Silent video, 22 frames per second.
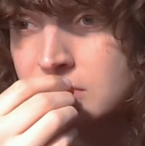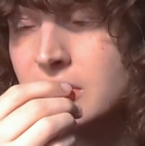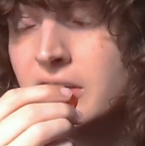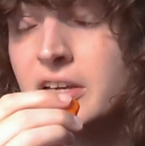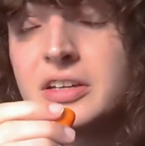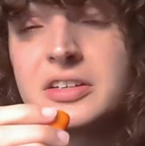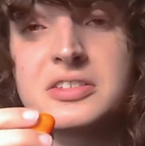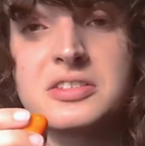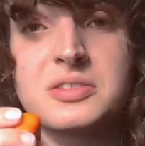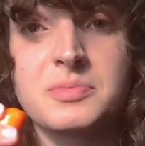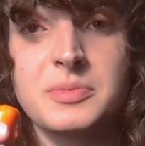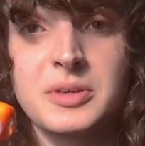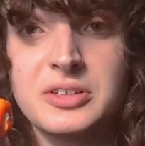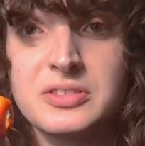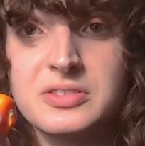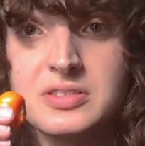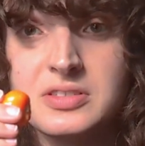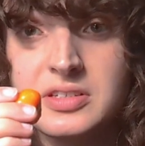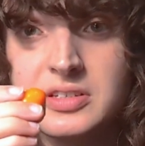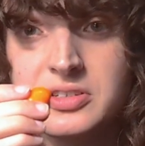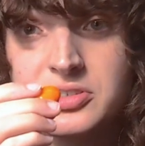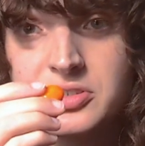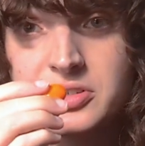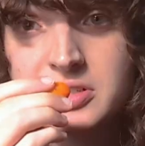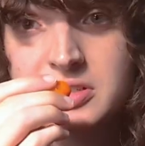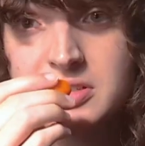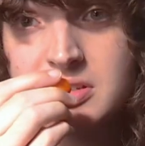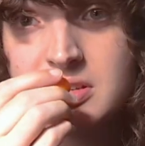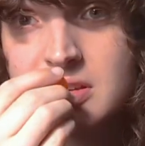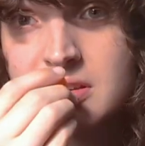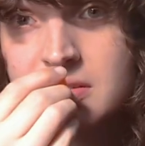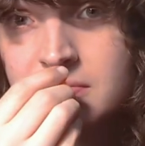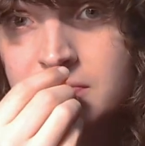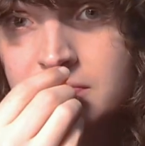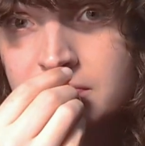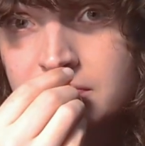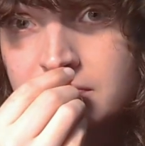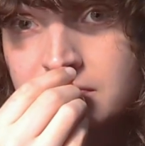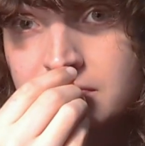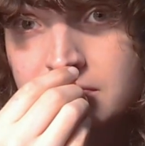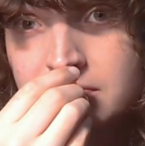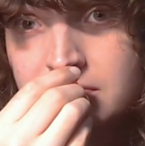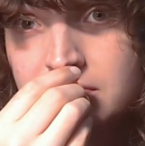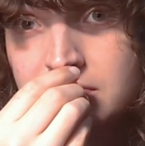kind of smells citrusy,
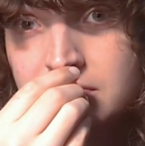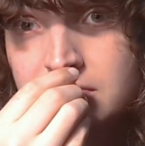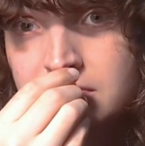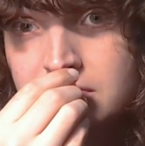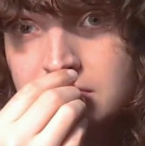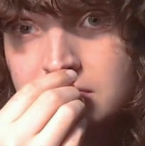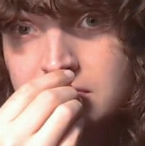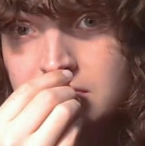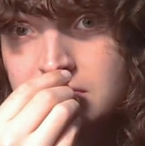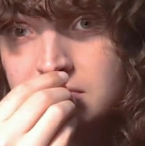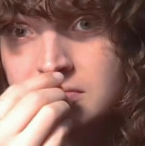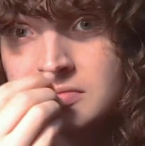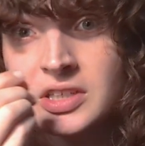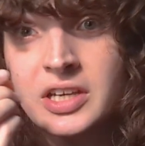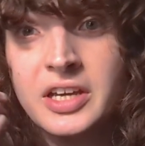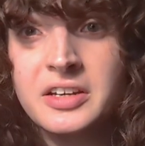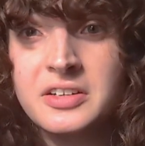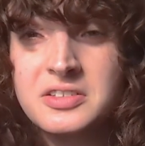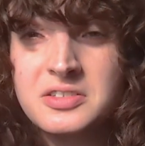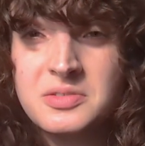kind